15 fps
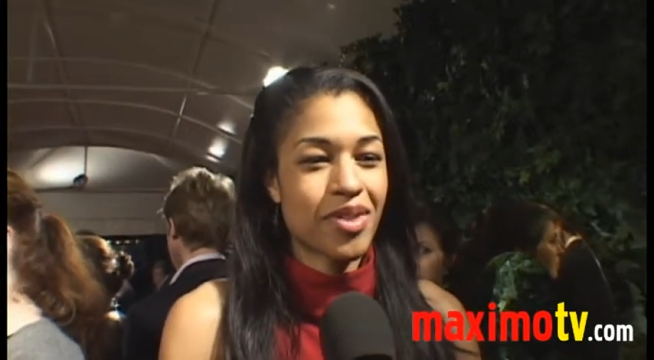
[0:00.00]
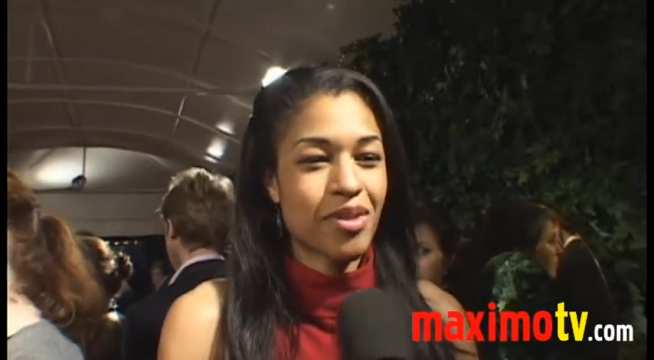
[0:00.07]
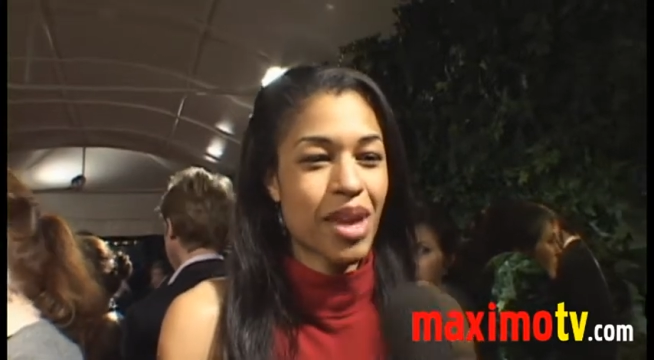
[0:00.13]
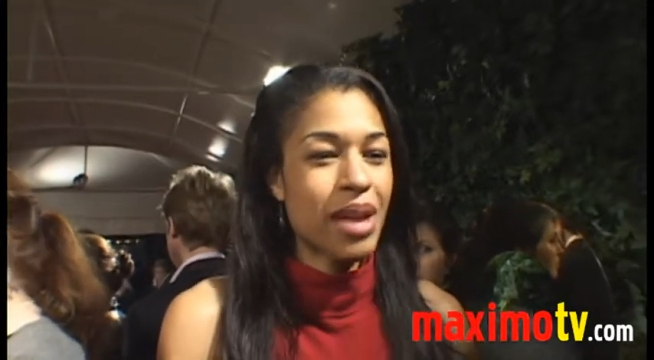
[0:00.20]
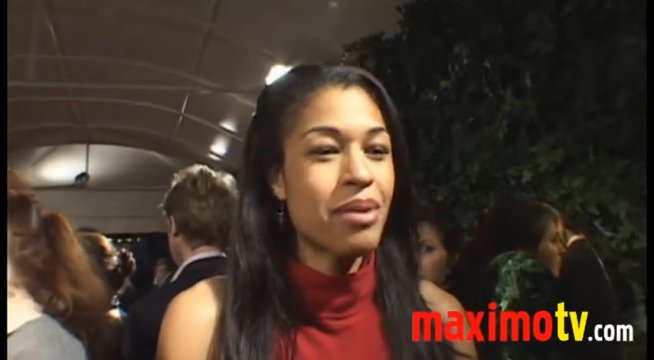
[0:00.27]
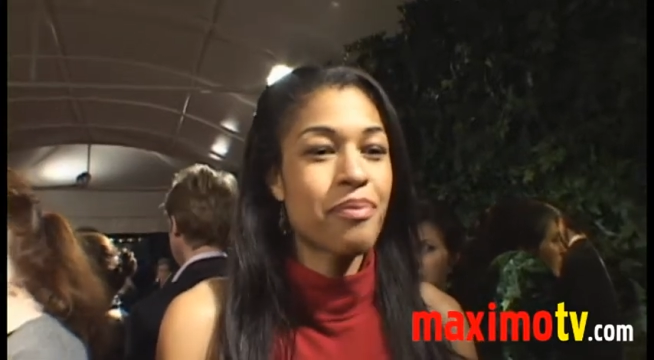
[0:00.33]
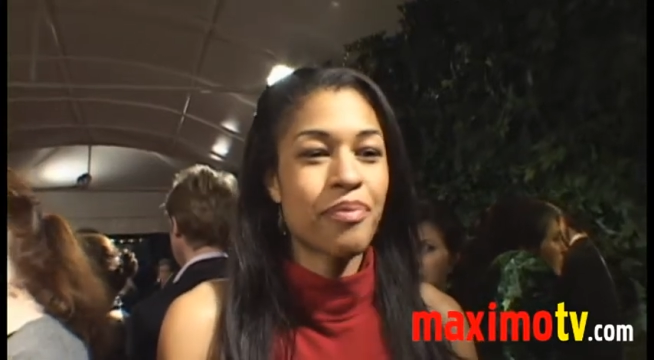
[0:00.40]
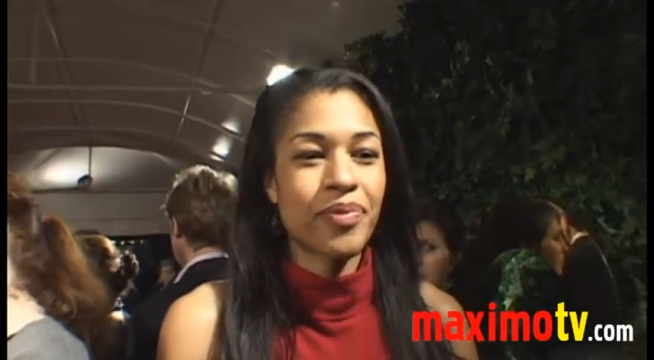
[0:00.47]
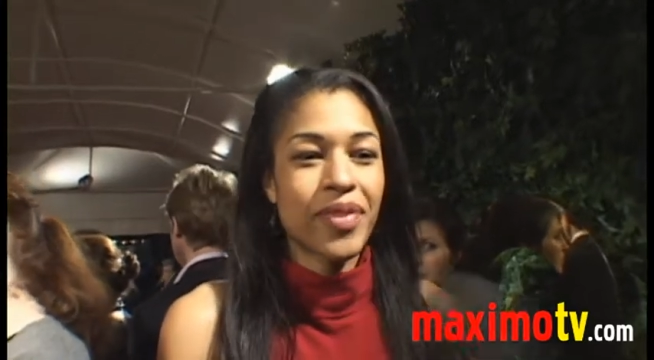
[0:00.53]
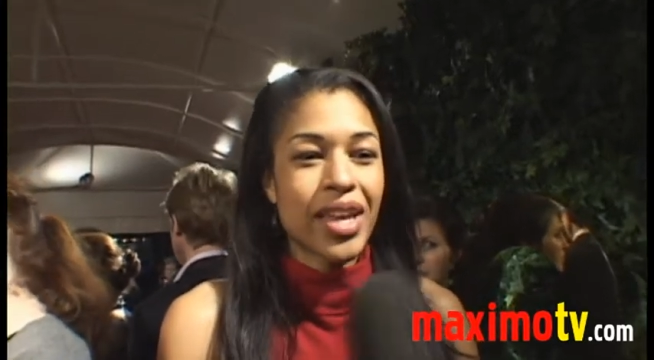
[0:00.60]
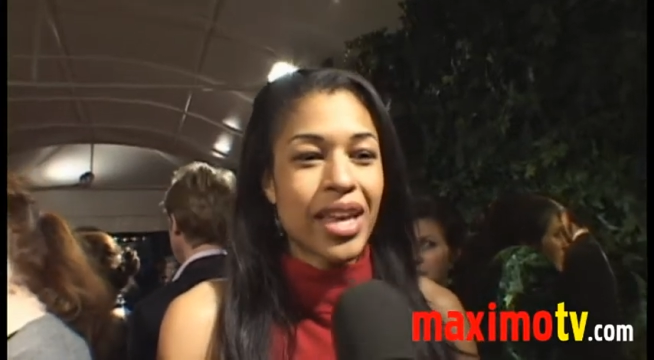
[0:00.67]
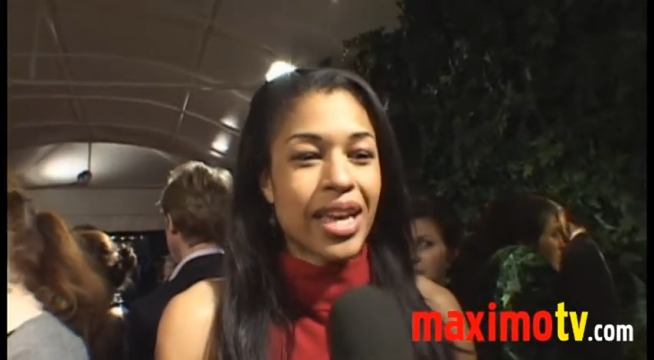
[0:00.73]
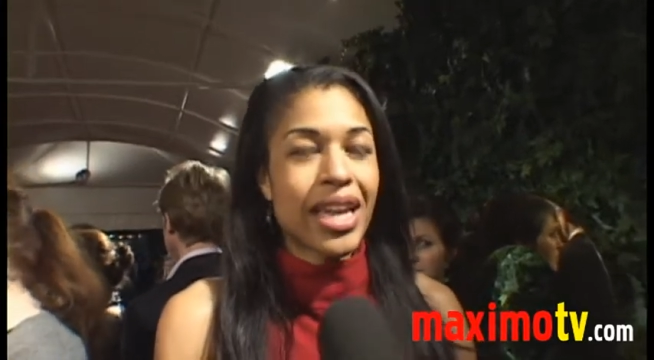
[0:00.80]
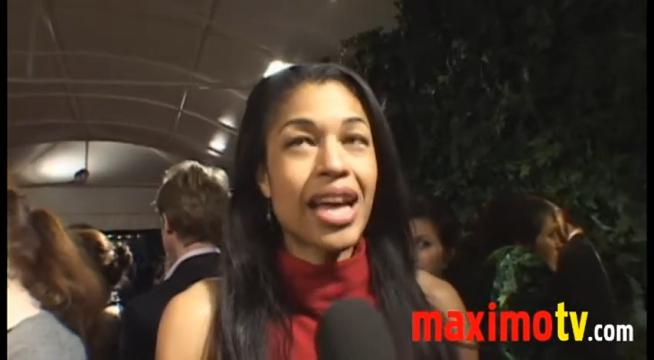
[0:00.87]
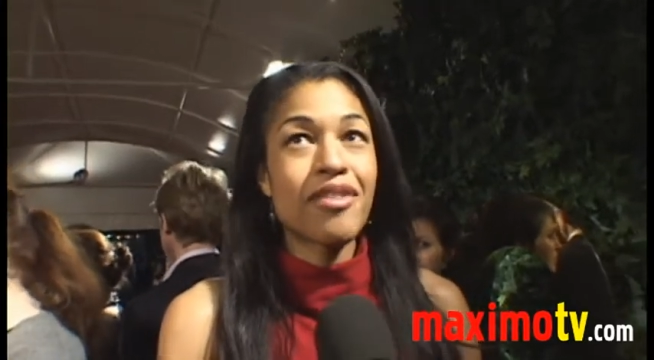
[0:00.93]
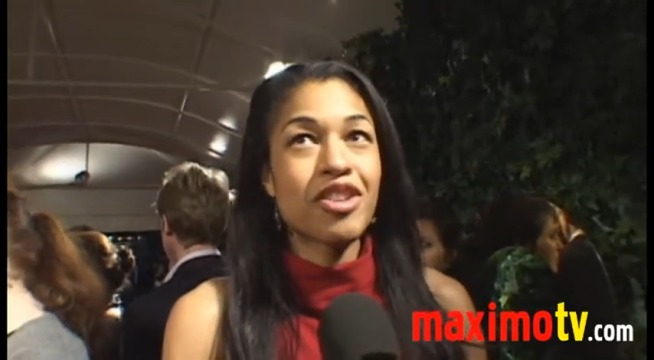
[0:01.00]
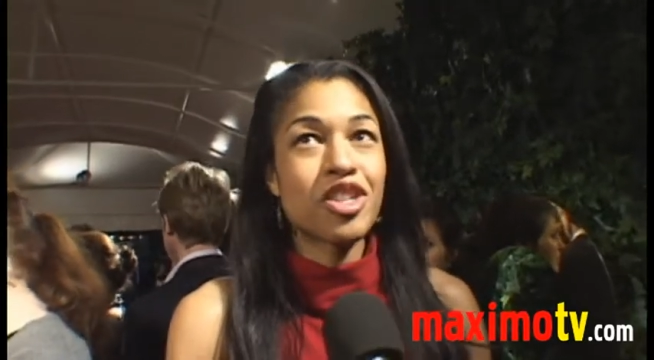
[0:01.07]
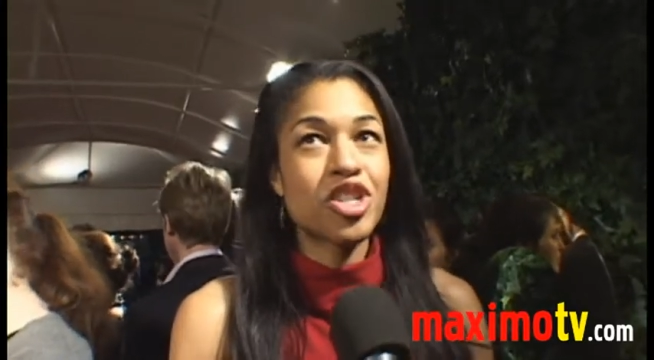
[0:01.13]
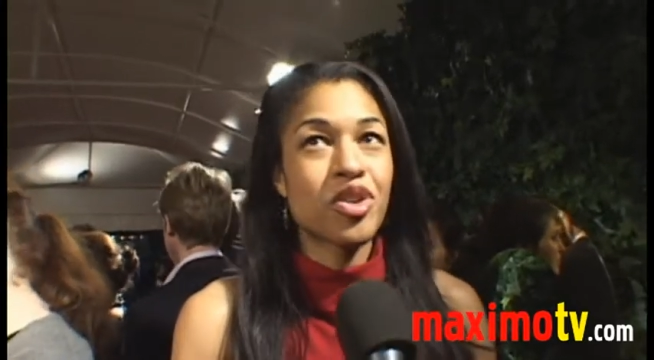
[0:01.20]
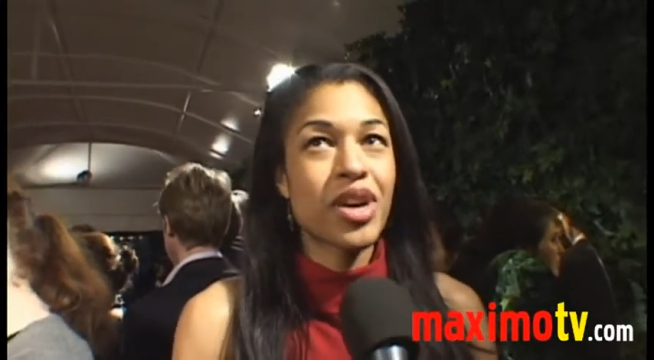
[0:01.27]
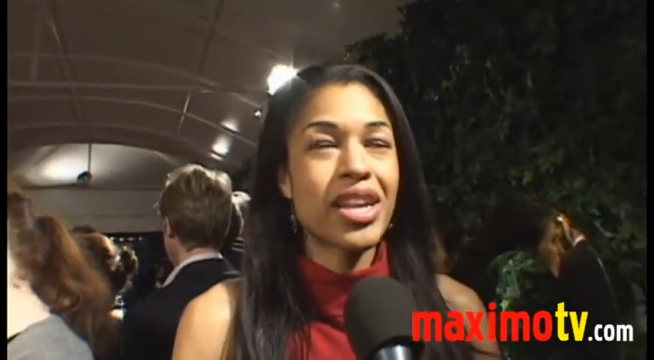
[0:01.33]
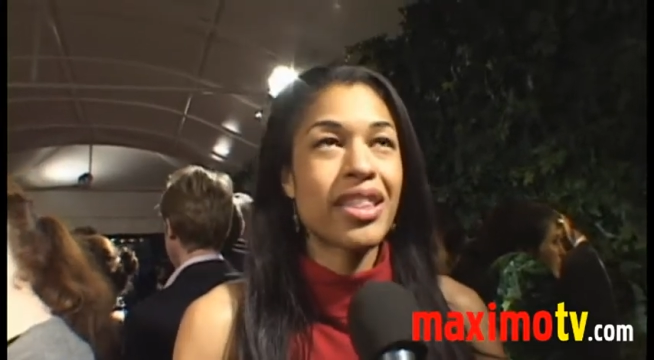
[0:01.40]
And, and I've
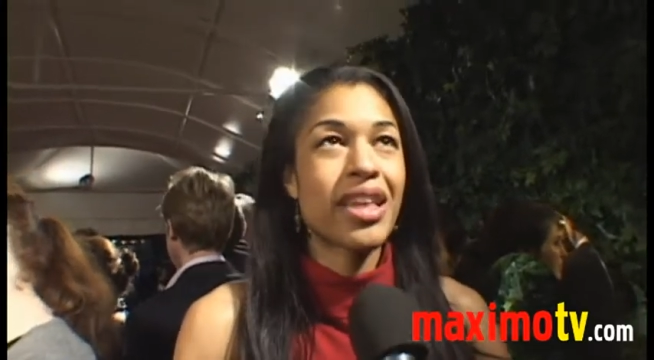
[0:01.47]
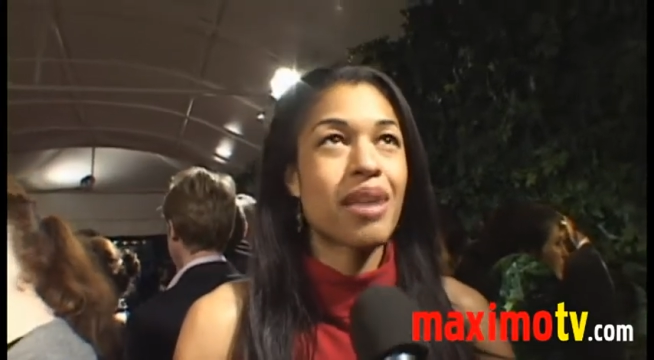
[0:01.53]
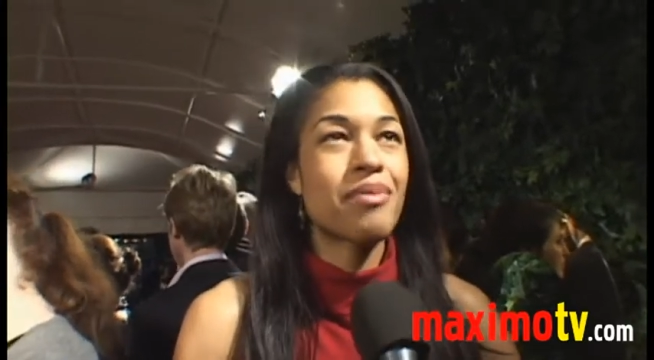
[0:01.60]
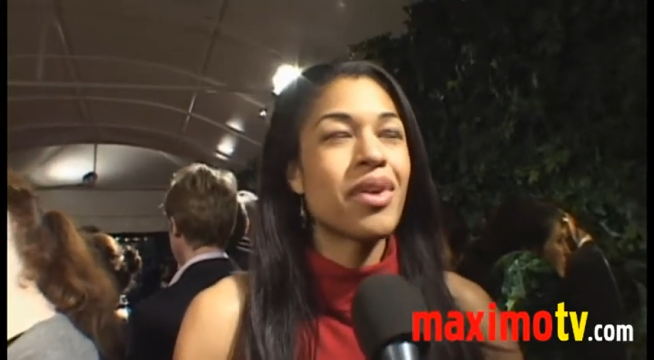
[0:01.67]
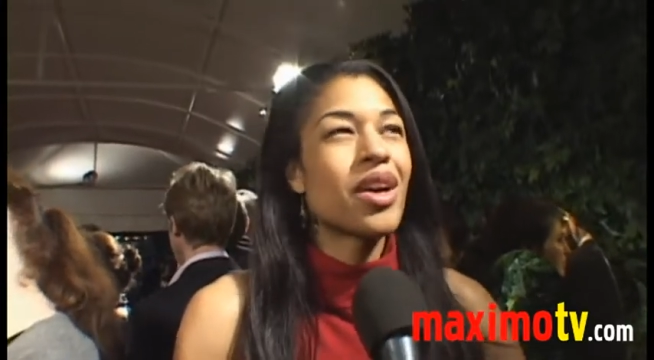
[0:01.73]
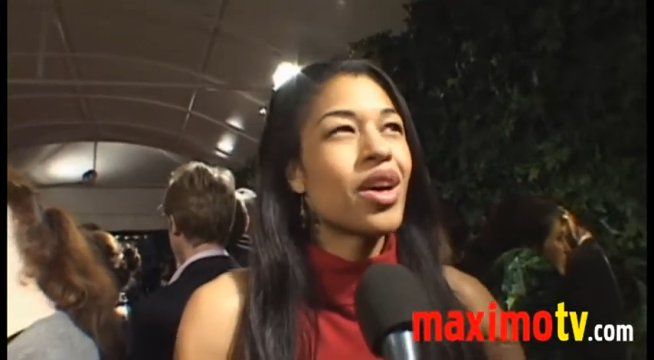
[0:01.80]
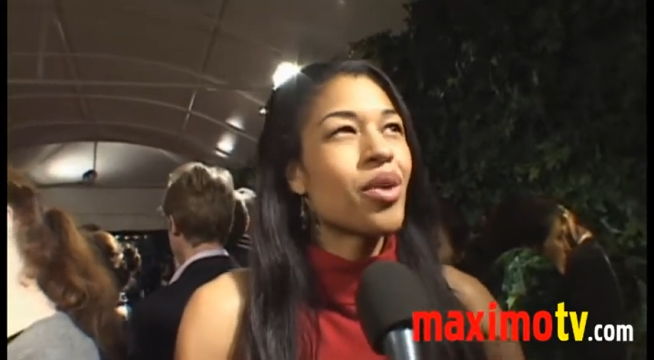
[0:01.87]
enjoyed them.